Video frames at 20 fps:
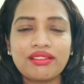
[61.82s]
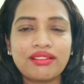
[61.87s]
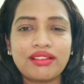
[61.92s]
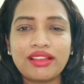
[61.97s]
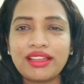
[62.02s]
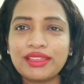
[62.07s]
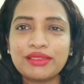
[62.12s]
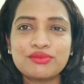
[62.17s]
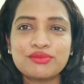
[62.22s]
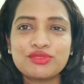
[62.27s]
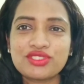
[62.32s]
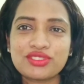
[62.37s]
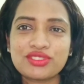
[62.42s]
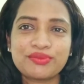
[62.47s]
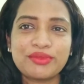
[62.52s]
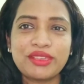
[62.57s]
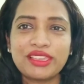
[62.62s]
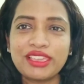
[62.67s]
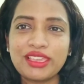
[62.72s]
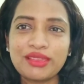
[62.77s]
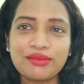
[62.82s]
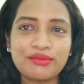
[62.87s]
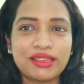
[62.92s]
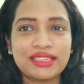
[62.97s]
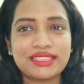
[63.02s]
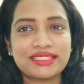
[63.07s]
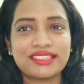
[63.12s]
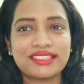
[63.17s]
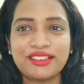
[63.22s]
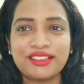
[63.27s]
I am just making
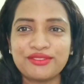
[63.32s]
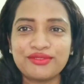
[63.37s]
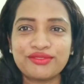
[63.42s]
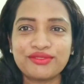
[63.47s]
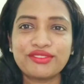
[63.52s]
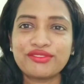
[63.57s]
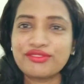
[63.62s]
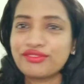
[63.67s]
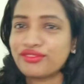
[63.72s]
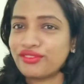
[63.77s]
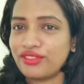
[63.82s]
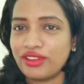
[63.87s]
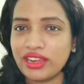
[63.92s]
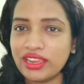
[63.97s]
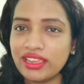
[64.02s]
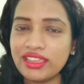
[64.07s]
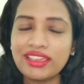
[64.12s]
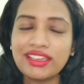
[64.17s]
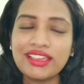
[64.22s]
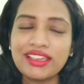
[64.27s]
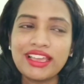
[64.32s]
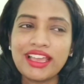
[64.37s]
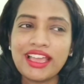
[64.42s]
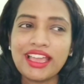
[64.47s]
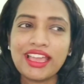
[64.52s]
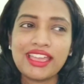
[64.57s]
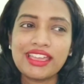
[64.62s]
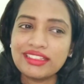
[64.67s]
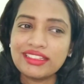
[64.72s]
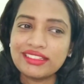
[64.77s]
myself free,
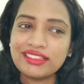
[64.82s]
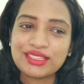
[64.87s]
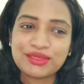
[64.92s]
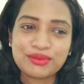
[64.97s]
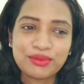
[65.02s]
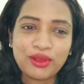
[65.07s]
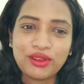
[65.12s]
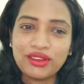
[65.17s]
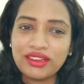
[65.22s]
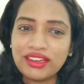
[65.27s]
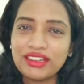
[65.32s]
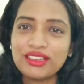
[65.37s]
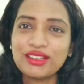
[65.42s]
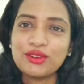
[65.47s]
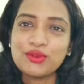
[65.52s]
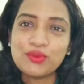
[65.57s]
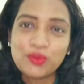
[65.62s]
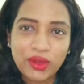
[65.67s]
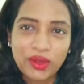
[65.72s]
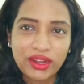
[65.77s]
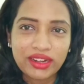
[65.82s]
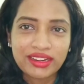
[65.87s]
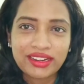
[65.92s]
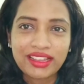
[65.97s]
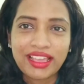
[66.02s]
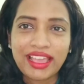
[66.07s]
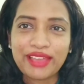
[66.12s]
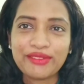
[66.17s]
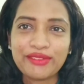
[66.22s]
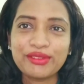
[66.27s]
and the small little one I
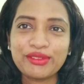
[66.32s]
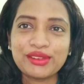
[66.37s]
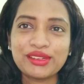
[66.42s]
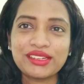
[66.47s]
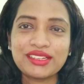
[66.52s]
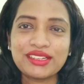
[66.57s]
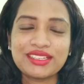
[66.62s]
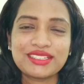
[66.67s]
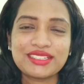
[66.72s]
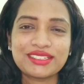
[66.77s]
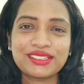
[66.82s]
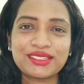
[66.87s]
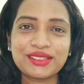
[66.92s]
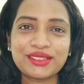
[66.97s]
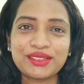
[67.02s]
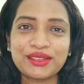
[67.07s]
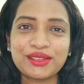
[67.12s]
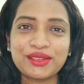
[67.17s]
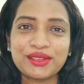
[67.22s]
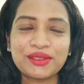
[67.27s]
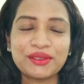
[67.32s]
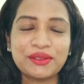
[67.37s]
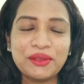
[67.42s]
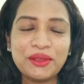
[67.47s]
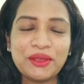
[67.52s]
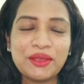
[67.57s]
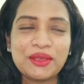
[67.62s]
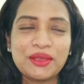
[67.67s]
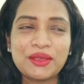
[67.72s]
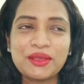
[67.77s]
haven't uh,
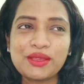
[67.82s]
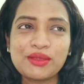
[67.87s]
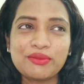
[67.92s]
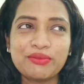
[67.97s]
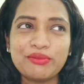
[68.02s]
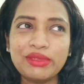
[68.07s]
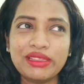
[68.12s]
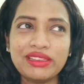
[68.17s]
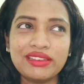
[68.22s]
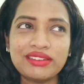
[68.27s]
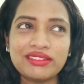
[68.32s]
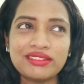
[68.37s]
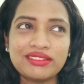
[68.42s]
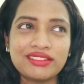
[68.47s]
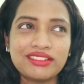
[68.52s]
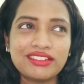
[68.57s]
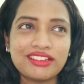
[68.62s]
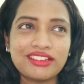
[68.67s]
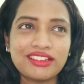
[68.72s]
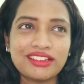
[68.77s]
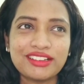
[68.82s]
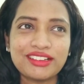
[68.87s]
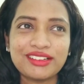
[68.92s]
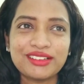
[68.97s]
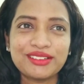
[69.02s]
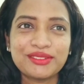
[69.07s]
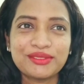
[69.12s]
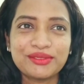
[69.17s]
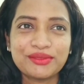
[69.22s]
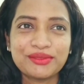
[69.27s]
been, uh,